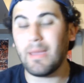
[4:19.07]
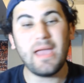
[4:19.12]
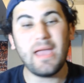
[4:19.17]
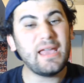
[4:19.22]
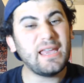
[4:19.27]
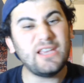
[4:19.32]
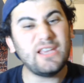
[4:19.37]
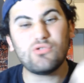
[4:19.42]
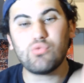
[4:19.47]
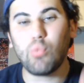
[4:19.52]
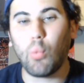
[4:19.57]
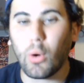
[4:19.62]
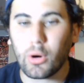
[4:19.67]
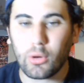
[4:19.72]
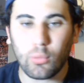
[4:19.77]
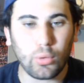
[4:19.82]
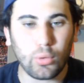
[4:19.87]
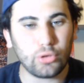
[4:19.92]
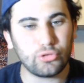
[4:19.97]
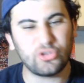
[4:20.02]
He's won a
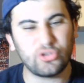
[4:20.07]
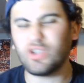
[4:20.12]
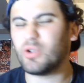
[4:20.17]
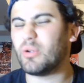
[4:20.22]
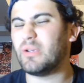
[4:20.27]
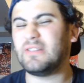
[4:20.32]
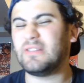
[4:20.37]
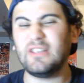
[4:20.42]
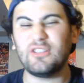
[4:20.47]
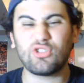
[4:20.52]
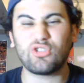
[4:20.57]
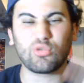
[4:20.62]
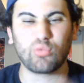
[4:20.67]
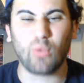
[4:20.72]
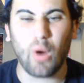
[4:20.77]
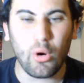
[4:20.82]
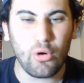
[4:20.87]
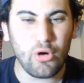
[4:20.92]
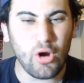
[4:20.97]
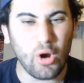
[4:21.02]
World Series. He's
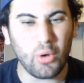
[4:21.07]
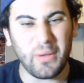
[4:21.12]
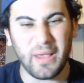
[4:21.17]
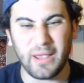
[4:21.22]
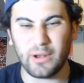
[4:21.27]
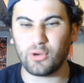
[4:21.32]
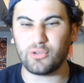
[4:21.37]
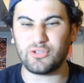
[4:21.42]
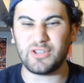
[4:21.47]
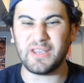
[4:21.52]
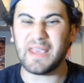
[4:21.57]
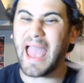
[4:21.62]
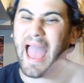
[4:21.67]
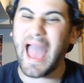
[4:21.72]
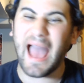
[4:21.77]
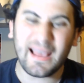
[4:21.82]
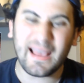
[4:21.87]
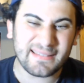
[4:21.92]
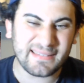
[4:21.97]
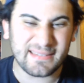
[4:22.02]
thrown no-hitters. He
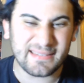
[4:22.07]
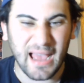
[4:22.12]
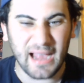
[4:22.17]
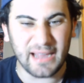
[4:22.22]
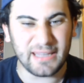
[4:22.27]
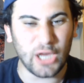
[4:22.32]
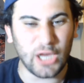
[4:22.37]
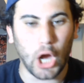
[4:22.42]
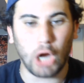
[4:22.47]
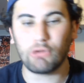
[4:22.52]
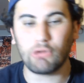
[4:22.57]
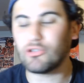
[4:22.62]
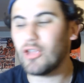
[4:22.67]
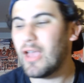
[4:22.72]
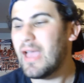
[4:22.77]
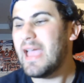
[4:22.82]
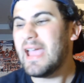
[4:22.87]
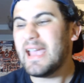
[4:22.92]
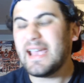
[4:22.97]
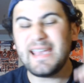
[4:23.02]
has Cy Youngs.
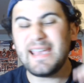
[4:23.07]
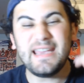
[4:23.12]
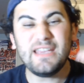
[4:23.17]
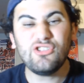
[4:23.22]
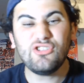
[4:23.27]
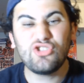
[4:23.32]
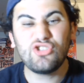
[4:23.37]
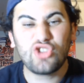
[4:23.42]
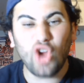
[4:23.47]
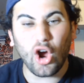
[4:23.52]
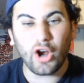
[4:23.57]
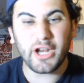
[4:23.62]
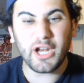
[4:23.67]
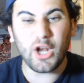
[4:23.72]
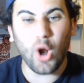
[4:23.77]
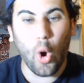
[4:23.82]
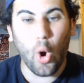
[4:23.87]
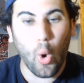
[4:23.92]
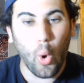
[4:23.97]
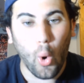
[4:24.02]
He's done
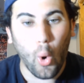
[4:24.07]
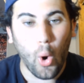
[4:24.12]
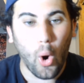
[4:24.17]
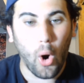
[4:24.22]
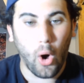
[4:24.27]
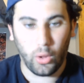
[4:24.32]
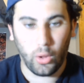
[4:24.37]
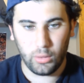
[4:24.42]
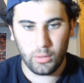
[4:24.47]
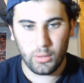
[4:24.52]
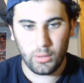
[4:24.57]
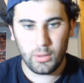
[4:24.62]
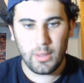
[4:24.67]
it all.